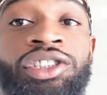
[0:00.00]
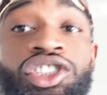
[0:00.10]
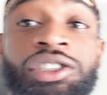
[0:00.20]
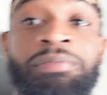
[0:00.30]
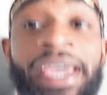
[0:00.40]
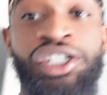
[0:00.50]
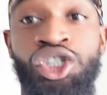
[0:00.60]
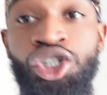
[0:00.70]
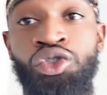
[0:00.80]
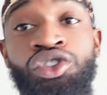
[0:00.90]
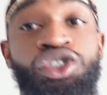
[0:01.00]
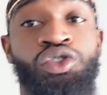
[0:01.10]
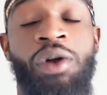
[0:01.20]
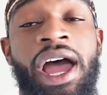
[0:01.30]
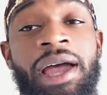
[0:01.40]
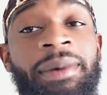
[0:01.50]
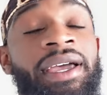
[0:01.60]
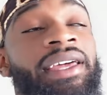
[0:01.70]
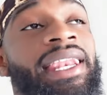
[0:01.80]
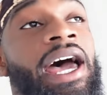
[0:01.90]
Just make sure you subscribe.
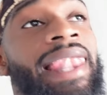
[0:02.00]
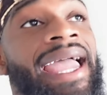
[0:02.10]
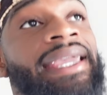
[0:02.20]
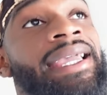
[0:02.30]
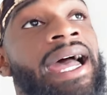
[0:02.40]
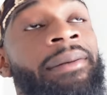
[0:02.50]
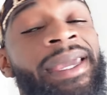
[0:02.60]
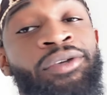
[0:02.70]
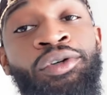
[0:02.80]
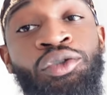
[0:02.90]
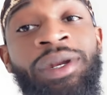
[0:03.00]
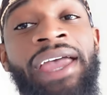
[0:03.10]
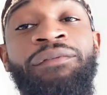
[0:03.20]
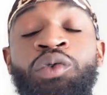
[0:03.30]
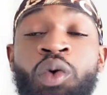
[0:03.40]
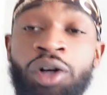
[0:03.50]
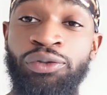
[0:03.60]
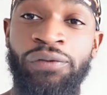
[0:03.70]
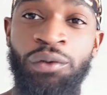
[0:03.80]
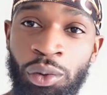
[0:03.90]
Now, like and comment, you could do that if you want
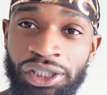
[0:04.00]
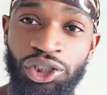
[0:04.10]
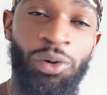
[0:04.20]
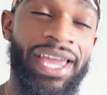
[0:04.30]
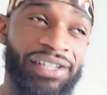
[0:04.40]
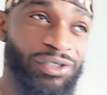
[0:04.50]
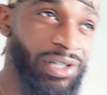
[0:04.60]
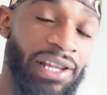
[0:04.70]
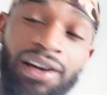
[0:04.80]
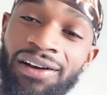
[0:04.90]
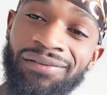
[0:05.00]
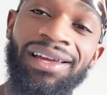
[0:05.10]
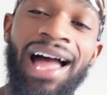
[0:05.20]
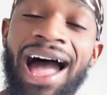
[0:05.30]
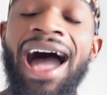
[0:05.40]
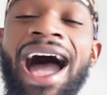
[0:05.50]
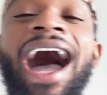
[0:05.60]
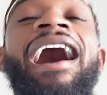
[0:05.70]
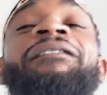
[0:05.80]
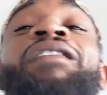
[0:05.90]
to. If you want to show extra love,
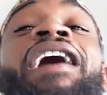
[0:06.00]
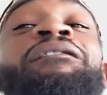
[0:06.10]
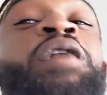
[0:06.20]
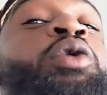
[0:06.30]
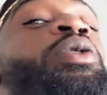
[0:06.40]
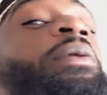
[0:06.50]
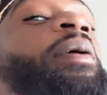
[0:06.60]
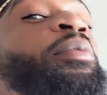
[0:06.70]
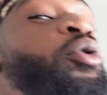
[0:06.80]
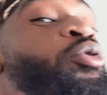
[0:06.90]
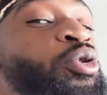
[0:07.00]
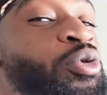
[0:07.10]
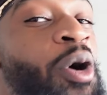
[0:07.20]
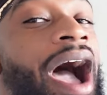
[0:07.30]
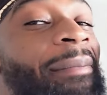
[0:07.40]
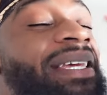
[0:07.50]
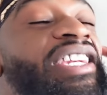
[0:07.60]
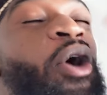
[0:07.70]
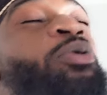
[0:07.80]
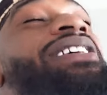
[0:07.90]
I fuck with the people who do, though. I be
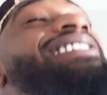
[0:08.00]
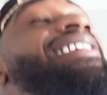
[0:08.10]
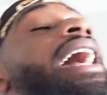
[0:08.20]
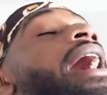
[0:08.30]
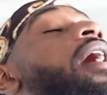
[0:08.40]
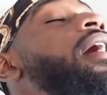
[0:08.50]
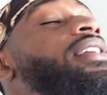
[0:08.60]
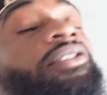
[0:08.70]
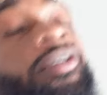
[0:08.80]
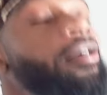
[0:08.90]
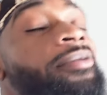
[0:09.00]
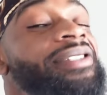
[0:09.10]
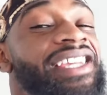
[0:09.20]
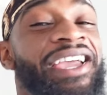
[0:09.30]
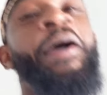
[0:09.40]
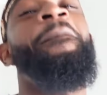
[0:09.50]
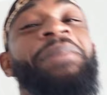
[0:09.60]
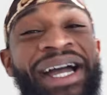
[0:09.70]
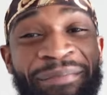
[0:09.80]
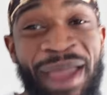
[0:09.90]
noticing y'all. You know what I'm saying?
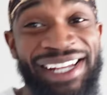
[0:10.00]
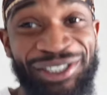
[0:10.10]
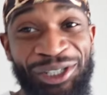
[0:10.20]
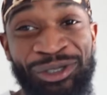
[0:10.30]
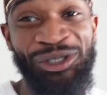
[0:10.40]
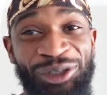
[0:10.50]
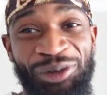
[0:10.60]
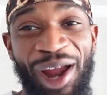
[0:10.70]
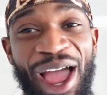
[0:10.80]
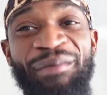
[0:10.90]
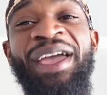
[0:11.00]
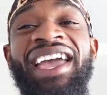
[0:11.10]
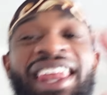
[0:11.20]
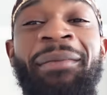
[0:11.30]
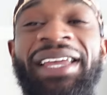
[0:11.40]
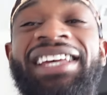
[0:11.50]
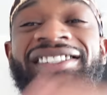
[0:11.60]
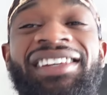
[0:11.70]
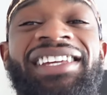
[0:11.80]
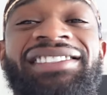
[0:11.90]
But make sure you subscribe, and I'm going to catch
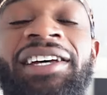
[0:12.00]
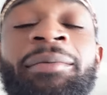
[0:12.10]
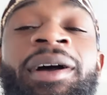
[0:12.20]
y'all next time.